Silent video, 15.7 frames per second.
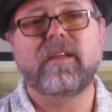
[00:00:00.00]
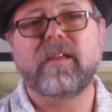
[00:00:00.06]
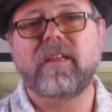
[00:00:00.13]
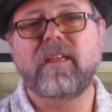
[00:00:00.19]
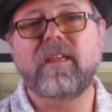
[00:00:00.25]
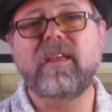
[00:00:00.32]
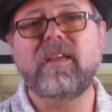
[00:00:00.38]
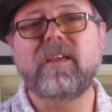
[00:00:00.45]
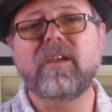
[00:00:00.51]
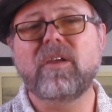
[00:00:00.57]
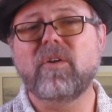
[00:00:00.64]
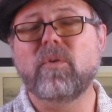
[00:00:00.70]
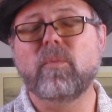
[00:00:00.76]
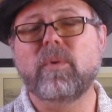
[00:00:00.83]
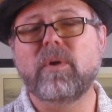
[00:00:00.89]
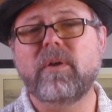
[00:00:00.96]
He
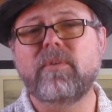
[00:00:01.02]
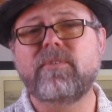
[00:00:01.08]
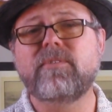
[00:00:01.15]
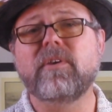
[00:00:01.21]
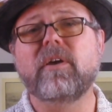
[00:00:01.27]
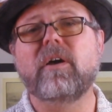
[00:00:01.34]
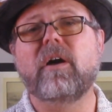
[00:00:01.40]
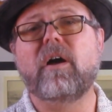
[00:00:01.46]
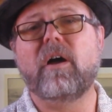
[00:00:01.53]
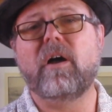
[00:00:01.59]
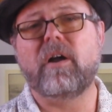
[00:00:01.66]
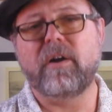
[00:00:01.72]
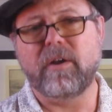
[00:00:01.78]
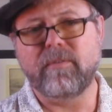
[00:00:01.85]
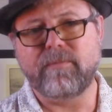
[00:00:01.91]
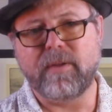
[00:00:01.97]
was
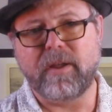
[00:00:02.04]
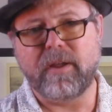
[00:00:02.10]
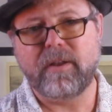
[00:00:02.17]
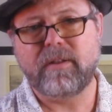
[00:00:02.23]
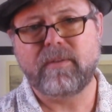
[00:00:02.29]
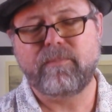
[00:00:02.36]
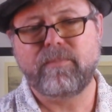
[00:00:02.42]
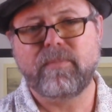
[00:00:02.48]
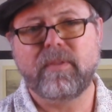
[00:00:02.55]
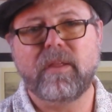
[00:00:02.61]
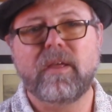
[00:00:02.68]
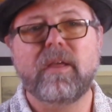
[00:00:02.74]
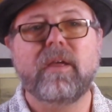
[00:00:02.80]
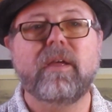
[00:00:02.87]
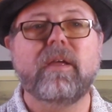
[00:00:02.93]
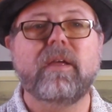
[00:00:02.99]
horrified.
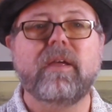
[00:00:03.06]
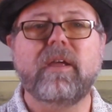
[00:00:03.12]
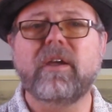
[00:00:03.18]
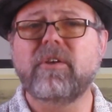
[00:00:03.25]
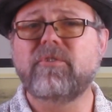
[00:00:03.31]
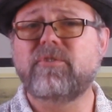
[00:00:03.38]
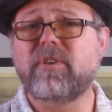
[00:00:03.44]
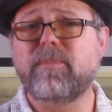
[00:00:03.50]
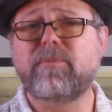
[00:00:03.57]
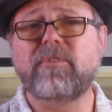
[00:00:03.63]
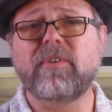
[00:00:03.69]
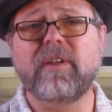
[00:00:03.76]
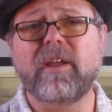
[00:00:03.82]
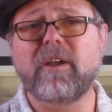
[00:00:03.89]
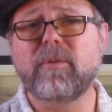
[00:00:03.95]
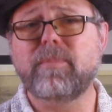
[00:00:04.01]
Airships
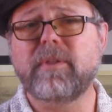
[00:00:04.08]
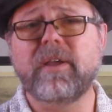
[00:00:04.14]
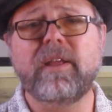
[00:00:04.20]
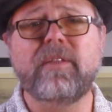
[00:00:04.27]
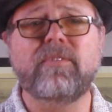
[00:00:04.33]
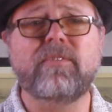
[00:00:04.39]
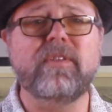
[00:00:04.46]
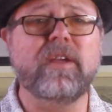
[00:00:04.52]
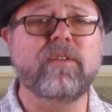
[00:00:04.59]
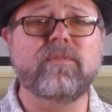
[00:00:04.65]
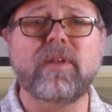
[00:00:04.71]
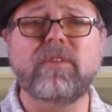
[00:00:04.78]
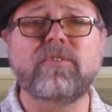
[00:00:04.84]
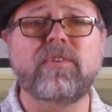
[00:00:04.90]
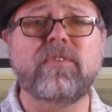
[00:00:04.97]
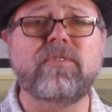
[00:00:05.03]
and airplanes, the
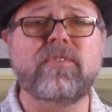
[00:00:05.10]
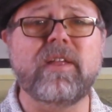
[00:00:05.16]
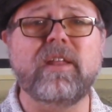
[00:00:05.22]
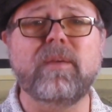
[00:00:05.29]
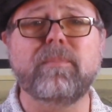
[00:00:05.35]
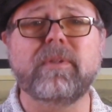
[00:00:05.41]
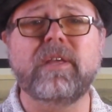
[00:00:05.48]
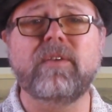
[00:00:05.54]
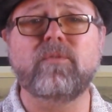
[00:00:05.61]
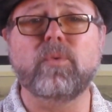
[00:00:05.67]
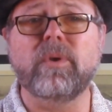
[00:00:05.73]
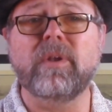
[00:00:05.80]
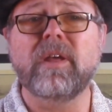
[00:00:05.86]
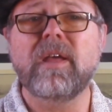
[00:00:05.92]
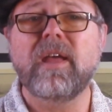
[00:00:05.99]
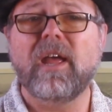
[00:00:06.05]
inventions that he believed
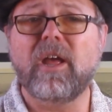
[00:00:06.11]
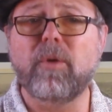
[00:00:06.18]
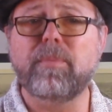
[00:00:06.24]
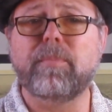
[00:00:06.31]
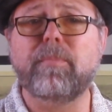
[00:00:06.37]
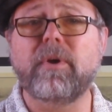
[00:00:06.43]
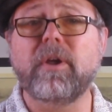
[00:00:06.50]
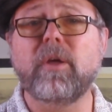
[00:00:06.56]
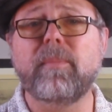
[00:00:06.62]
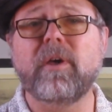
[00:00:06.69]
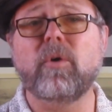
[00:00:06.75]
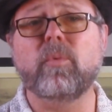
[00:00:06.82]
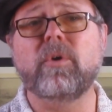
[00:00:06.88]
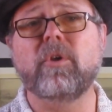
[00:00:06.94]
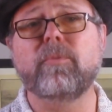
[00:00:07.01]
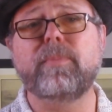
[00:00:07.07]
would help bring
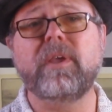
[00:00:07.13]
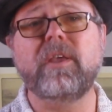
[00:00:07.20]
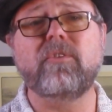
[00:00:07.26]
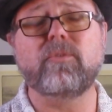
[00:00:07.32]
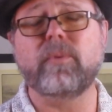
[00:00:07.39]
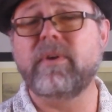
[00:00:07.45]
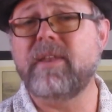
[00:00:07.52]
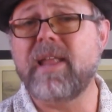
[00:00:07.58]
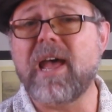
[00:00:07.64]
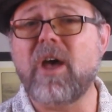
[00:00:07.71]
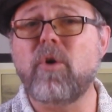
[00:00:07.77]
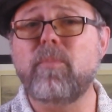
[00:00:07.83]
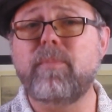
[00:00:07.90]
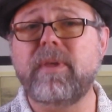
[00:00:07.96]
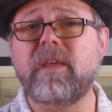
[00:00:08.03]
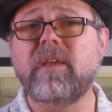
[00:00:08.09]
about world peace, were
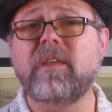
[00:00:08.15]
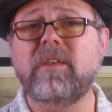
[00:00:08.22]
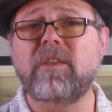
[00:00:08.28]
now being